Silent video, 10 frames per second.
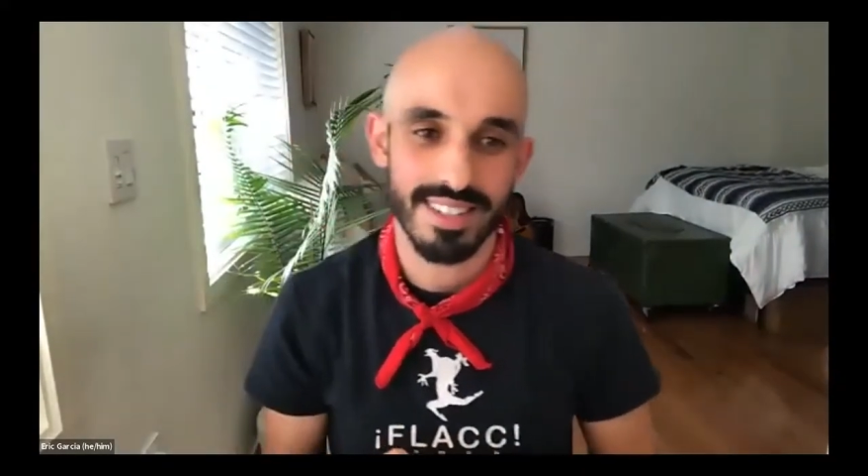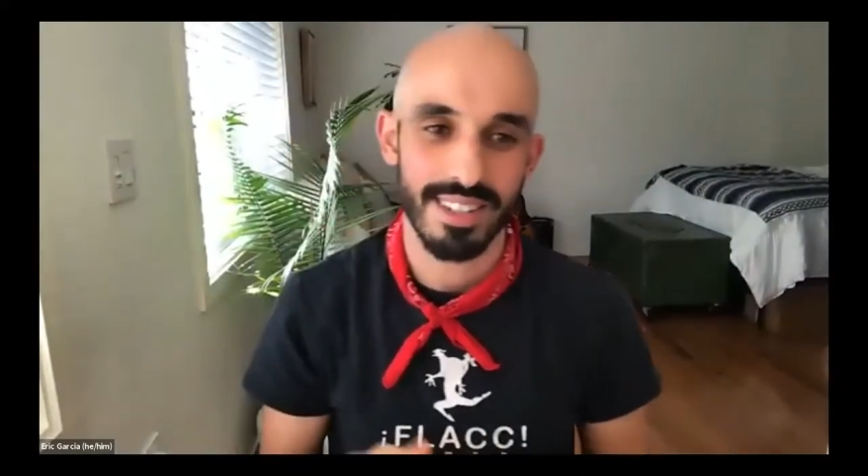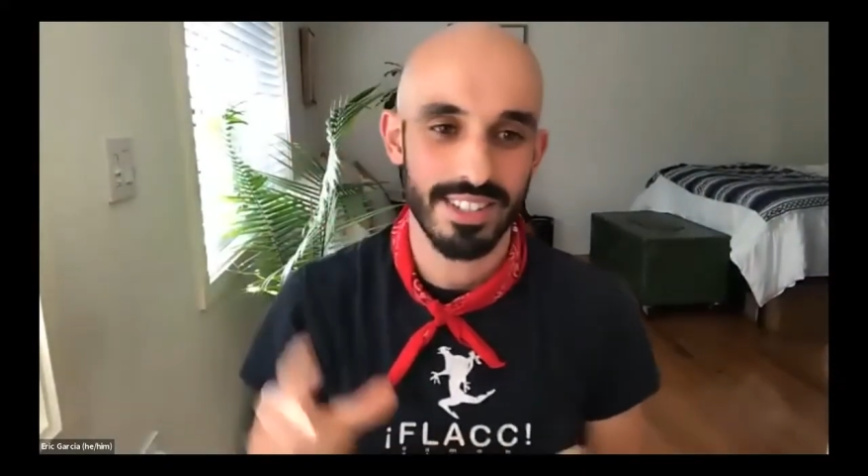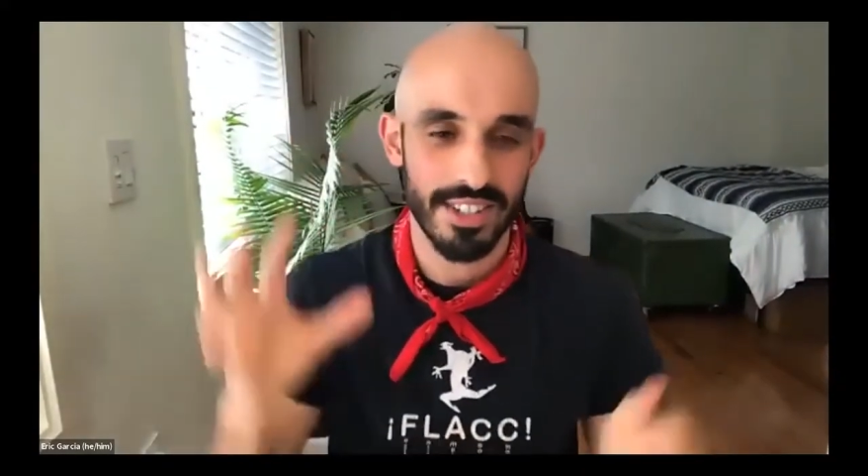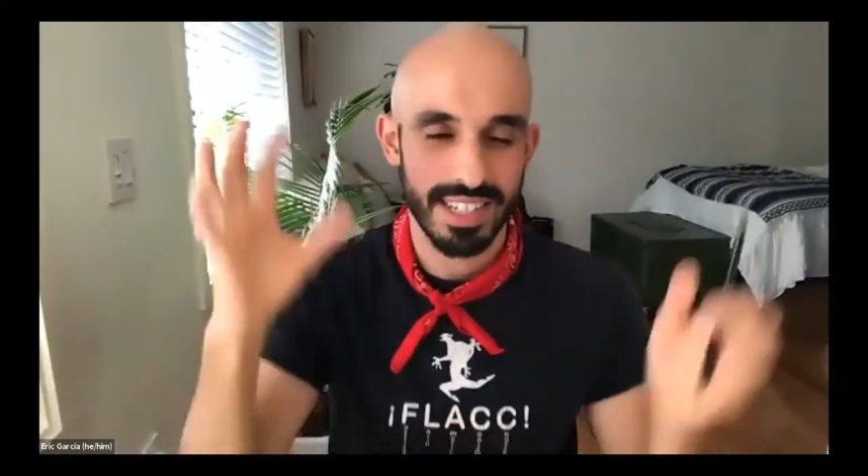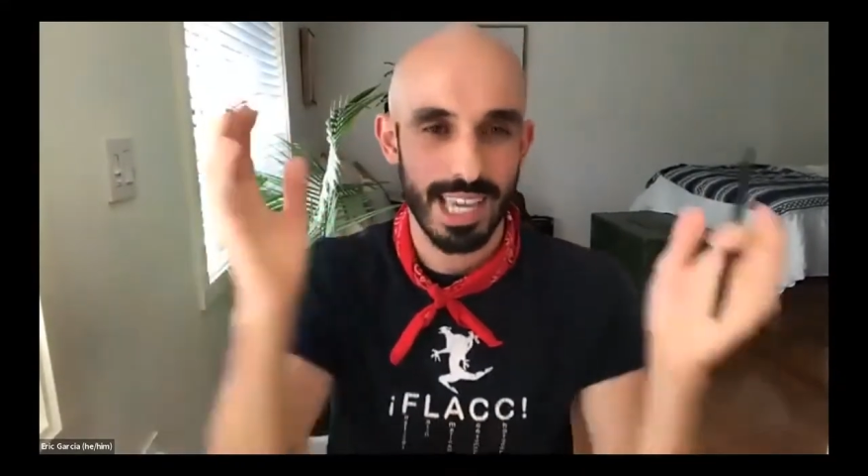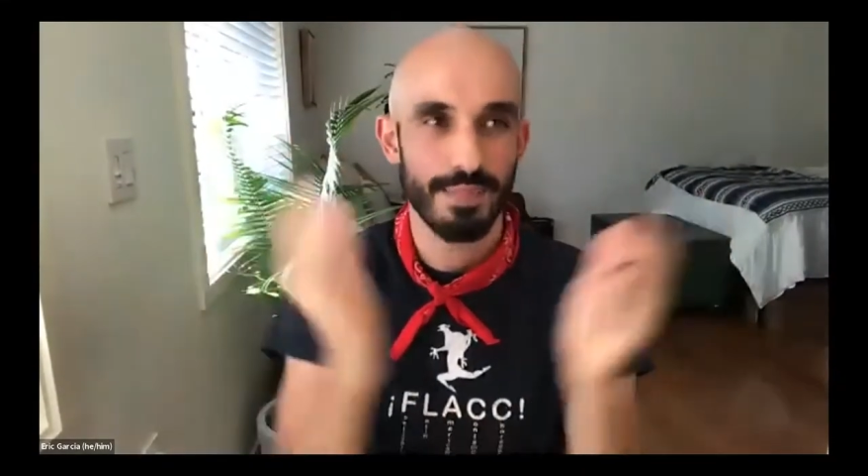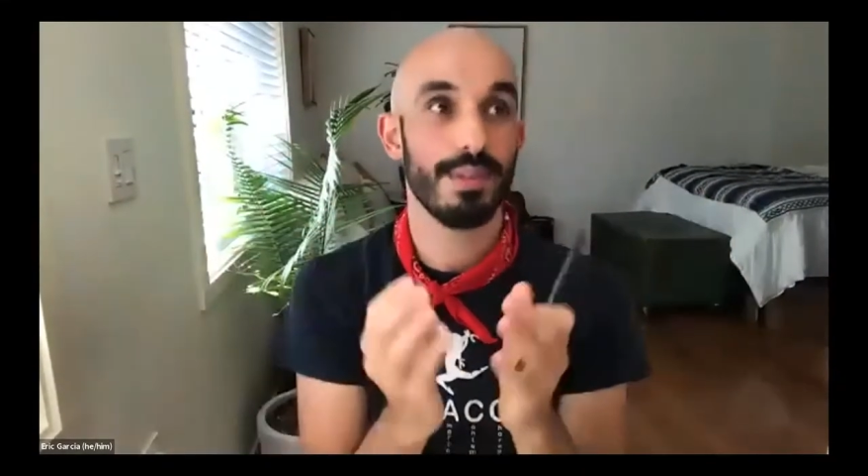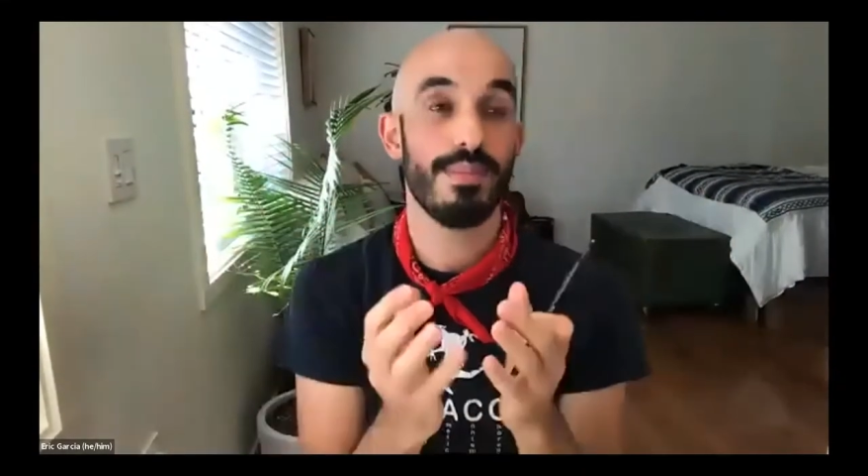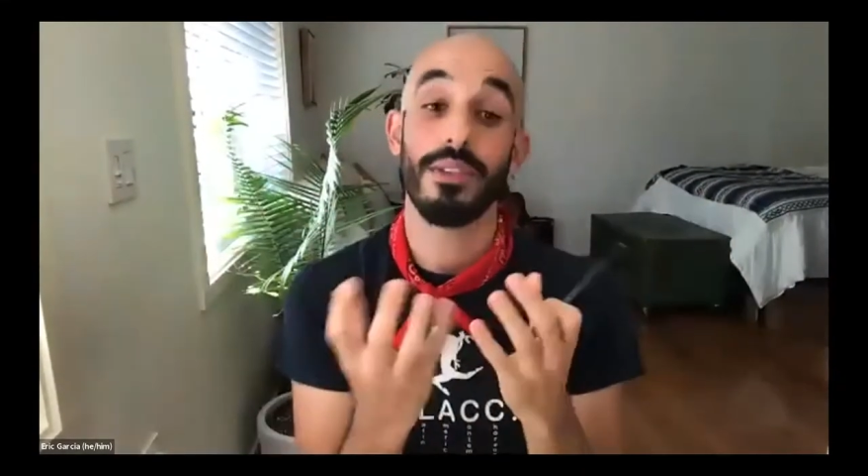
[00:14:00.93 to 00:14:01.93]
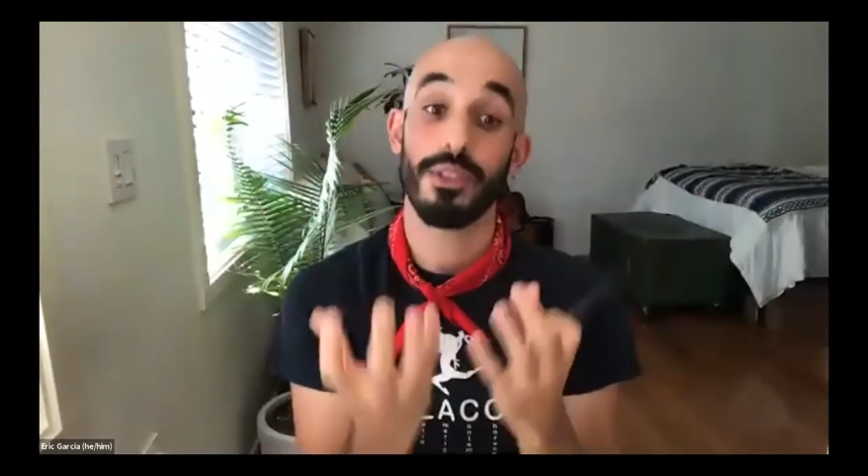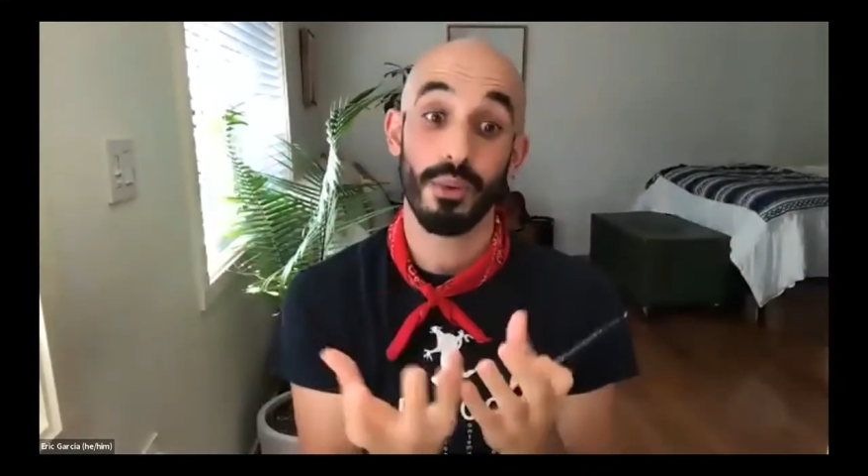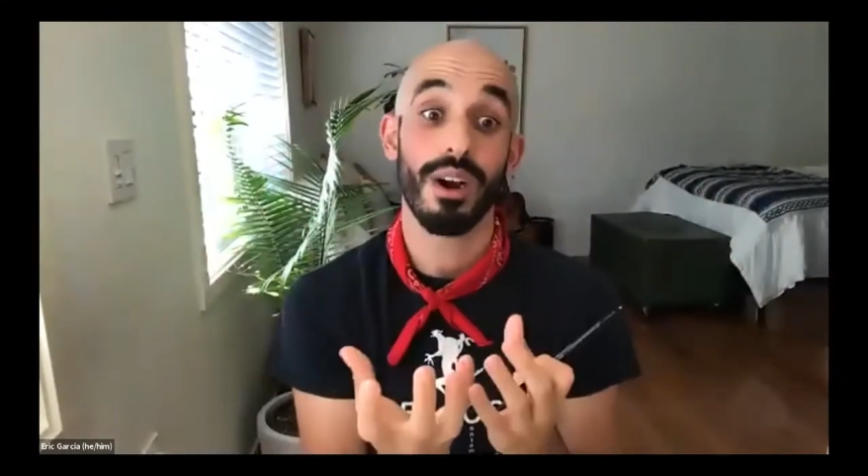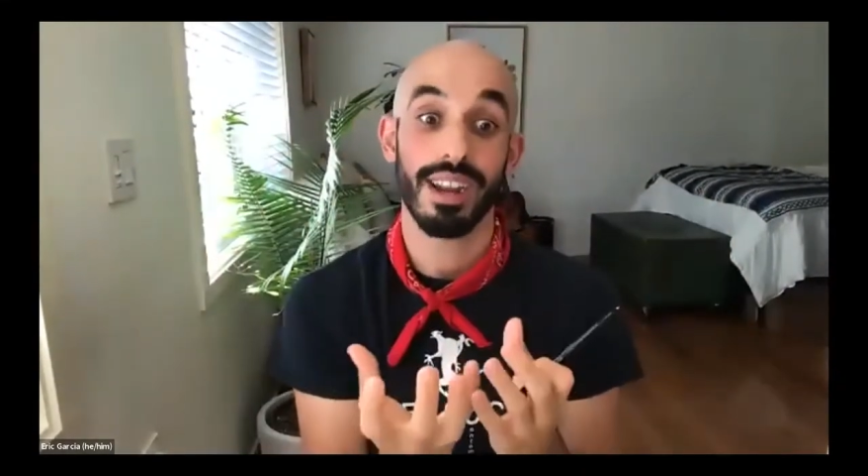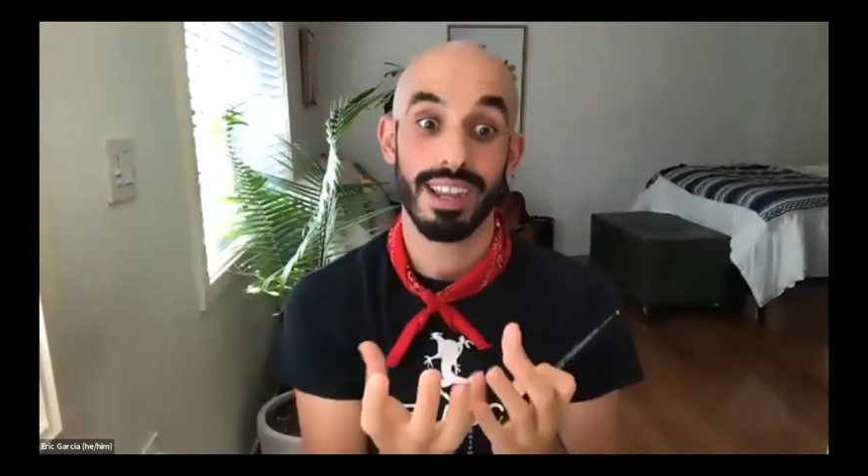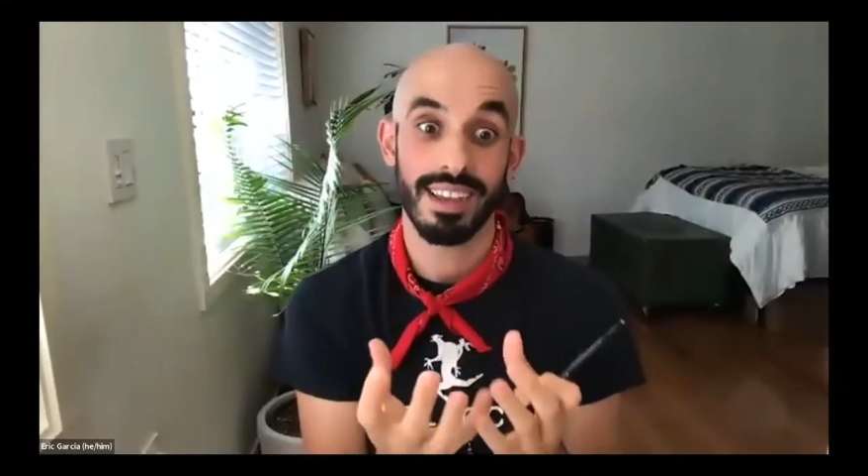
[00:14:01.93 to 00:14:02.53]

So let's just keep it about the work